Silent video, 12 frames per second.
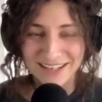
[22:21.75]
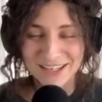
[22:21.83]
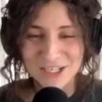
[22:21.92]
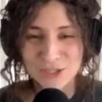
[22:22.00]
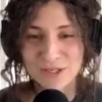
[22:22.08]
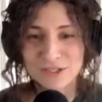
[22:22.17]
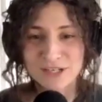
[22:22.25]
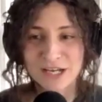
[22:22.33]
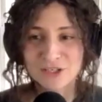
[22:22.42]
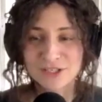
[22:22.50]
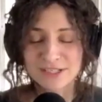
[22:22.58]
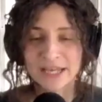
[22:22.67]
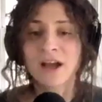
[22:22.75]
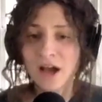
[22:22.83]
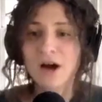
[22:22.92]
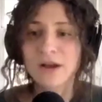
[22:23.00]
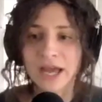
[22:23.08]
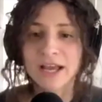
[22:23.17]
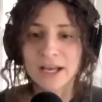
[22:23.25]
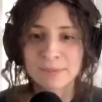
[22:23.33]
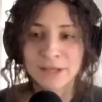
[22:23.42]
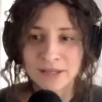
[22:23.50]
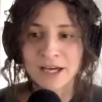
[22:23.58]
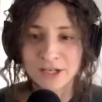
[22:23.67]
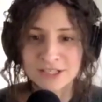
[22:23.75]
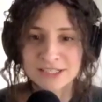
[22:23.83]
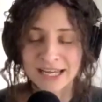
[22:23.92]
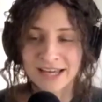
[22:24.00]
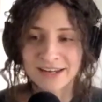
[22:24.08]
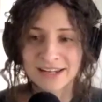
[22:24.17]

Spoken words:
So it's not just like, okay, I completely understand.